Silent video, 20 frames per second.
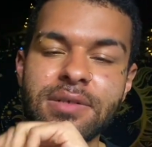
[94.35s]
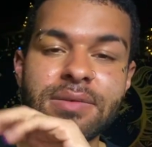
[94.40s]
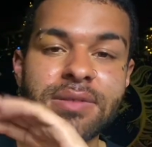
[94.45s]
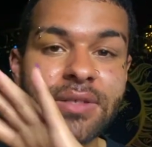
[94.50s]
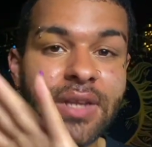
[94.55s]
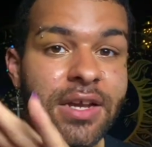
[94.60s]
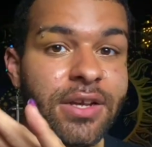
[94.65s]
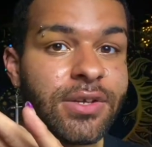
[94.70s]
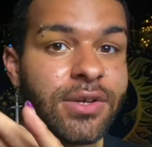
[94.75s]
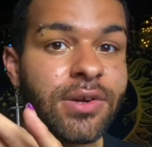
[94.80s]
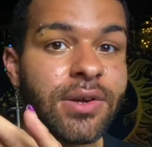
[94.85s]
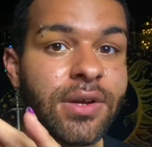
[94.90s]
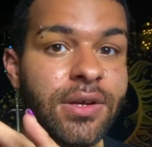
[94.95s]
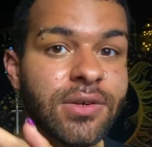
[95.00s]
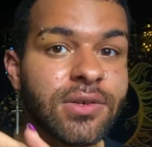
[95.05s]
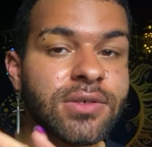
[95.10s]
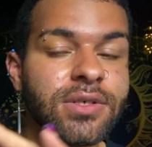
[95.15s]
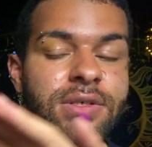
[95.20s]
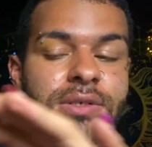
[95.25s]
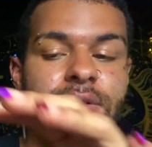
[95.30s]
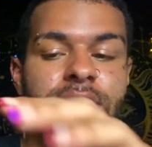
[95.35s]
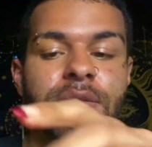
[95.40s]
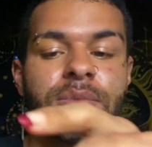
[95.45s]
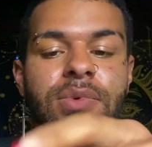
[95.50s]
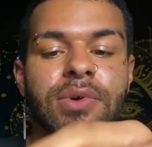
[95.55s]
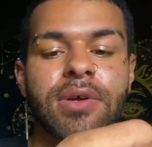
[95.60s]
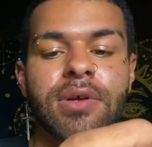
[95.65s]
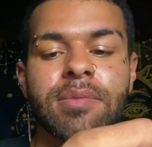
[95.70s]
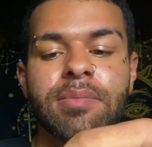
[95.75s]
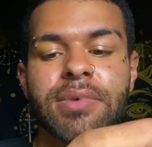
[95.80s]
Not your energy,
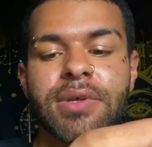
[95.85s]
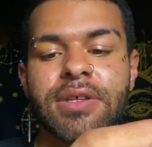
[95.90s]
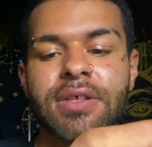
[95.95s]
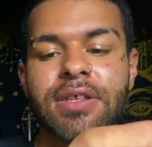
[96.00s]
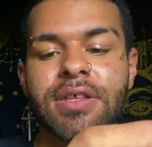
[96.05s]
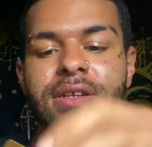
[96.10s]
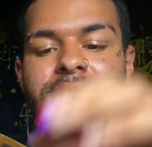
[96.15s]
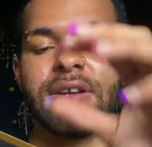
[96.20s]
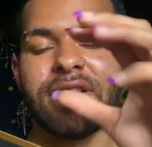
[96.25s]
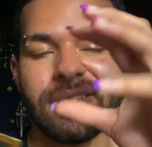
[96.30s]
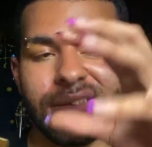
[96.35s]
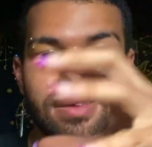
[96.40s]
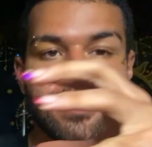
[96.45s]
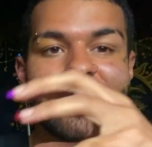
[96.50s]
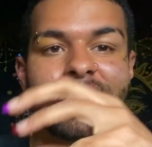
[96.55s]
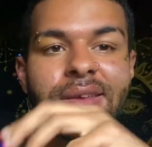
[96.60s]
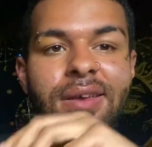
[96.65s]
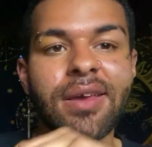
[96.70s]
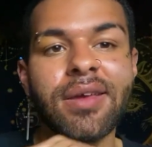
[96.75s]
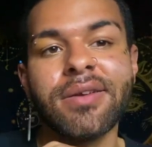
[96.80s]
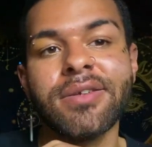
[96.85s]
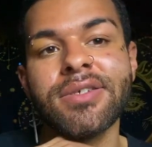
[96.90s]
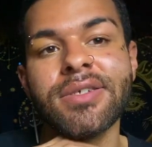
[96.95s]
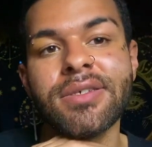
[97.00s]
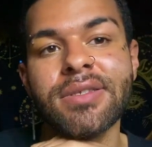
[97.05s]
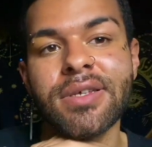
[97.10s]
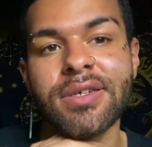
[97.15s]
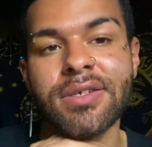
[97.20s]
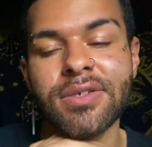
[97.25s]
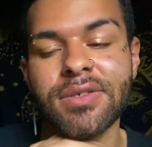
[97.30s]
Libra, but an ugh energy
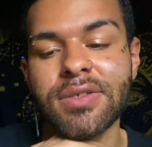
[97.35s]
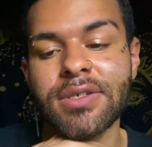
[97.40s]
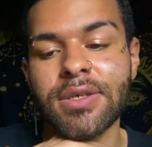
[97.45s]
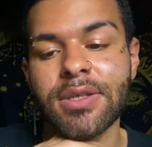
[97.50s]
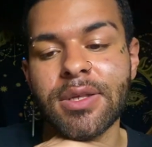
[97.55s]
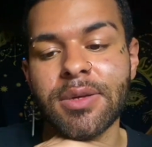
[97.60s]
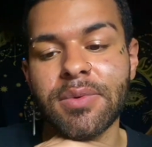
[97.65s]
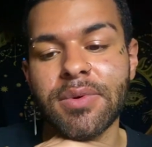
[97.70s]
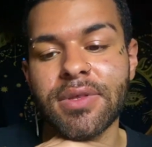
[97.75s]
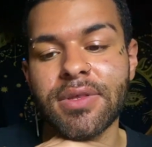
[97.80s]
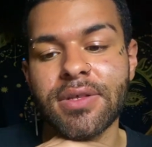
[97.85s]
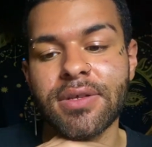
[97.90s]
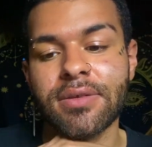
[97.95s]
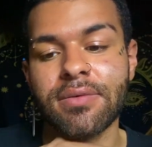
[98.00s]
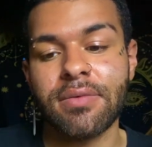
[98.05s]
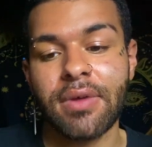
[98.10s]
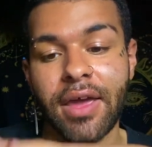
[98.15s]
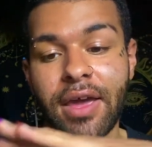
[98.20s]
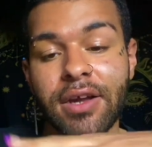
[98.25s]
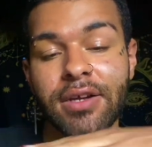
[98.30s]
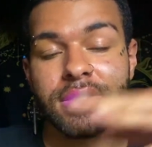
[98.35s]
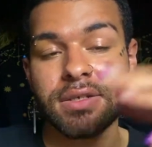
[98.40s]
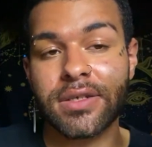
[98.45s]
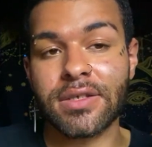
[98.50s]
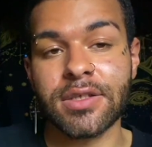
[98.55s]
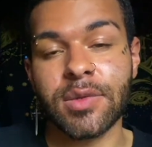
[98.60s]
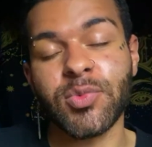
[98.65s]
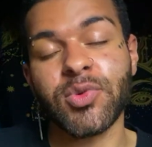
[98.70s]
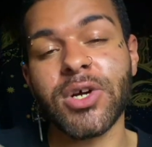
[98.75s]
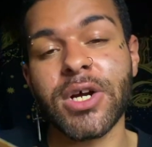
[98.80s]
that you're dealing with and actually in
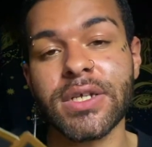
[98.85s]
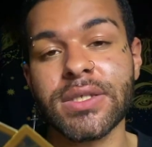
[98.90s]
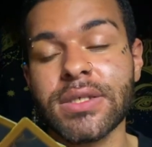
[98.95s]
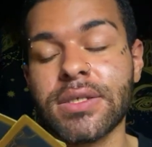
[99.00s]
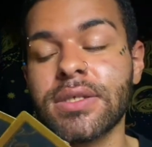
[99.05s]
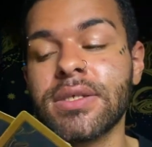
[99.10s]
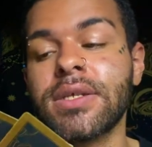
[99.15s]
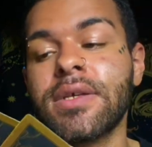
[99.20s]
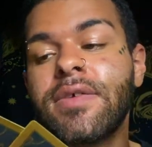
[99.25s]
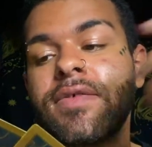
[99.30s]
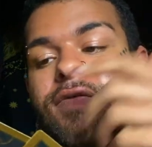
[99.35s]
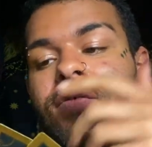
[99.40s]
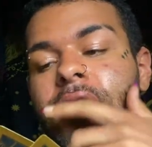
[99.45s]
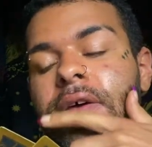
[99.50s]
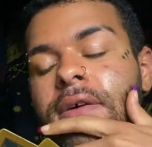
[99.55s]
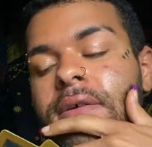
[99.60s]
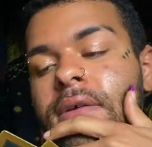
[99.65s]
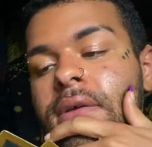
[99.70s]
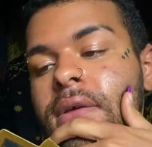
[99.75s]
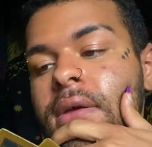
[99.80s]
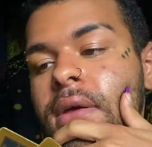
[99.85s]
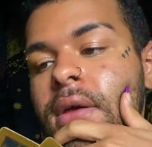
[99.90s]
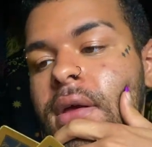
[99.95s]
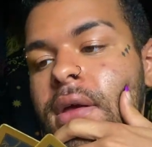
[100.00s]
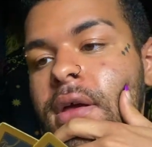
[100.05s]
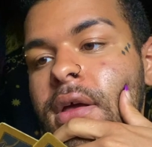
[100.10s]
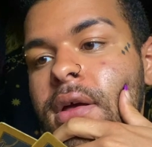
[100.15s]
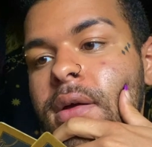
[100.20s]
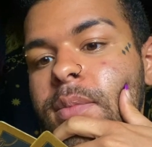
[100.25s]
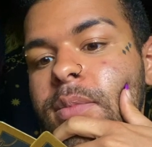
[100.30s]
the process of uh,
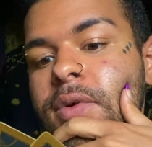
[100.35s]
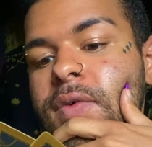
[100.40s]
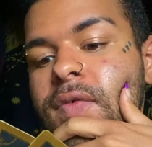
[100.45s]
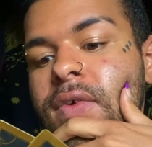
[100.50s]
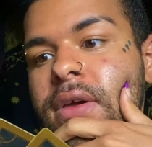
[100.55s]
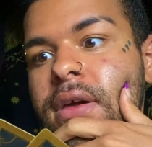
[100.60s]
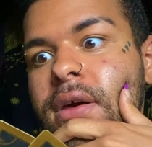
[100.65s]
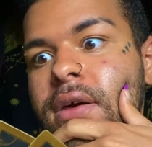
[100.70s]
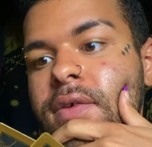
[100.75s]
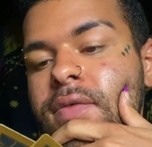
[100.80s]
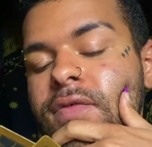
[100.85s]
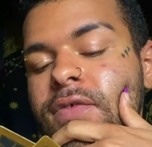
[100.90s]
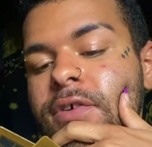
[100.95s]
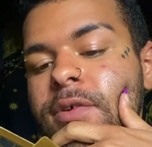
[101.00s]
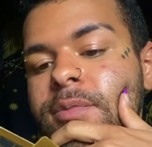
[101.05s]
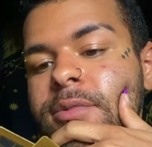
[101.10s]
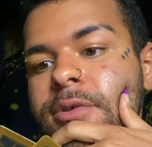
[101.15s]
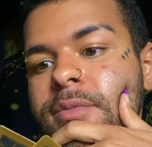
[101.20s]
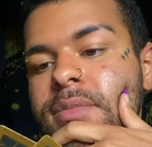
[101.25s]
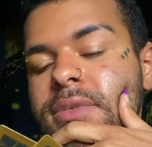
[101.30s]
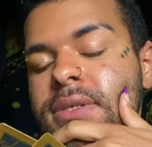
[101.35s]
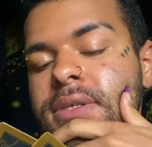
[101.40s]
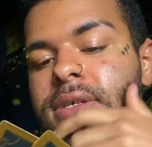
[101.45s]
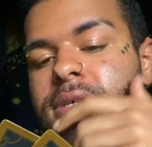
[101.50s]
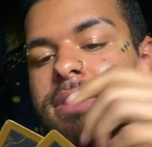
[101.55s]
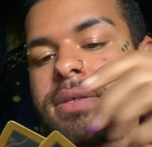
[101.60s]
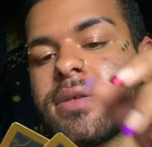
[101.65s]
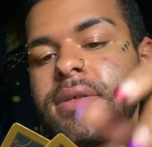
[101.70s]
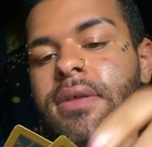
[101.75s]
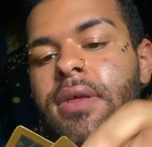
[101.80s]
moving on from, I'm
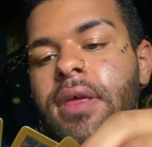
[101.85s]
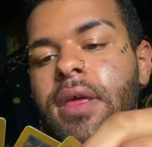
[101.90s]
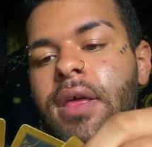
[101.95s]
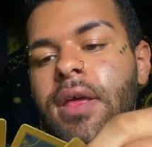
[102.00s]
seeing.